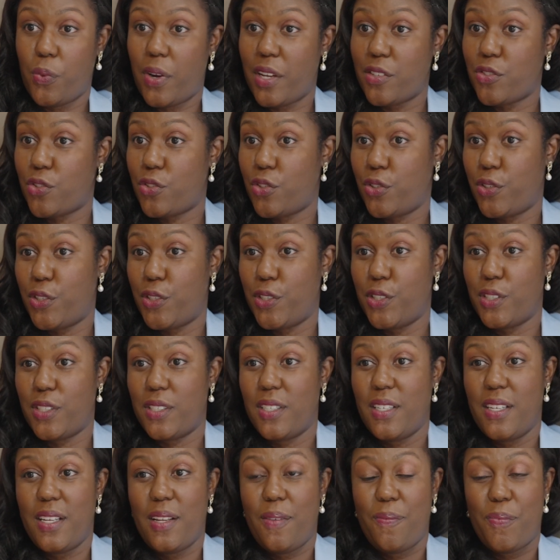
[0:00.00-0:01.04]

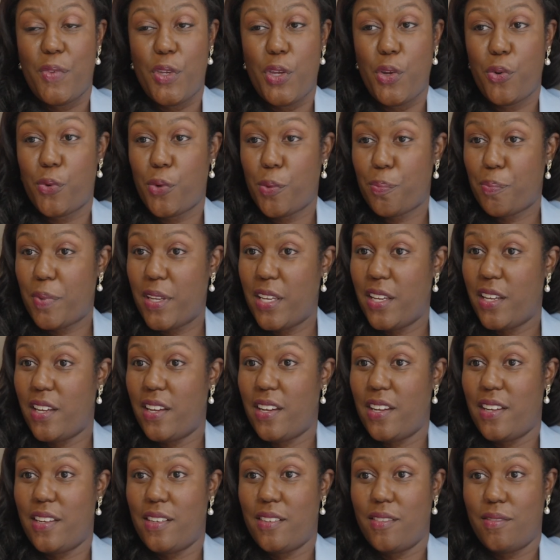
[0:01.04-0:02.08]
Western,
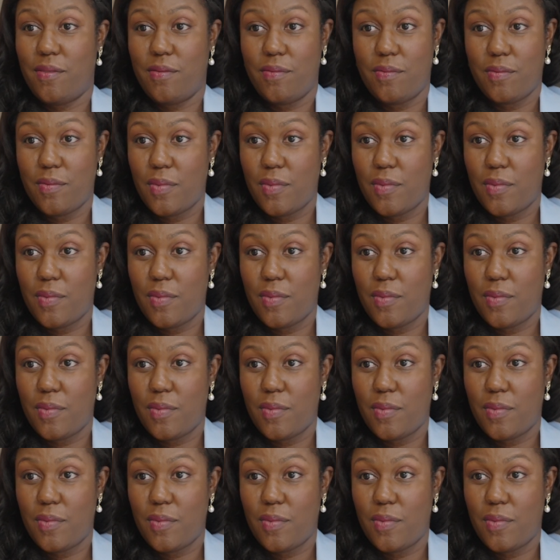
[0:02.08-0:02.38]
European,